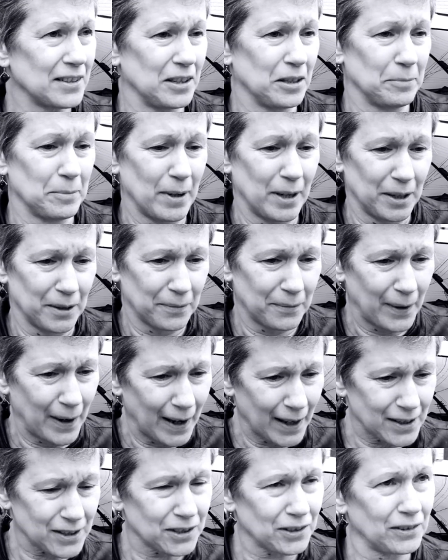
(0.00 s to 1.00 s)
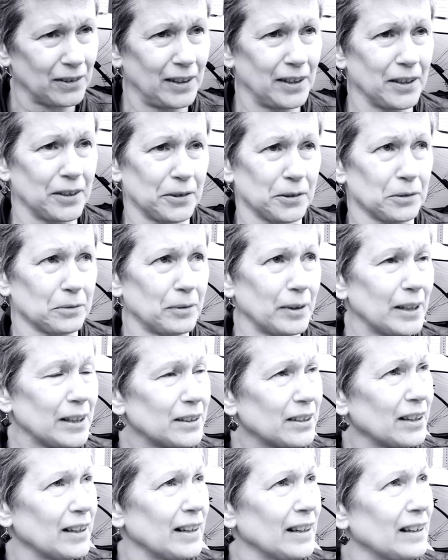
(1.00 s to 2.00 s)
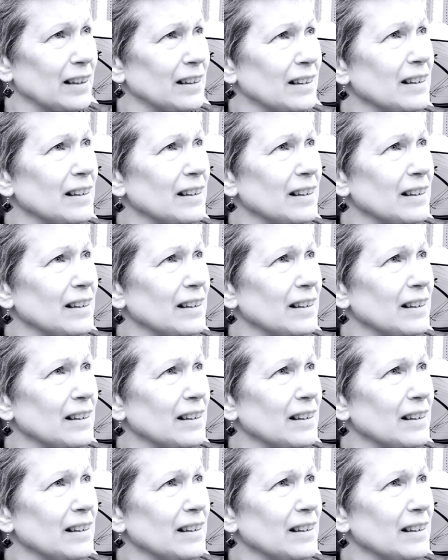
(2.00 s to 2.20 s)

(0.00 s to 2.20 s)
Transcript: manufacturing or retail,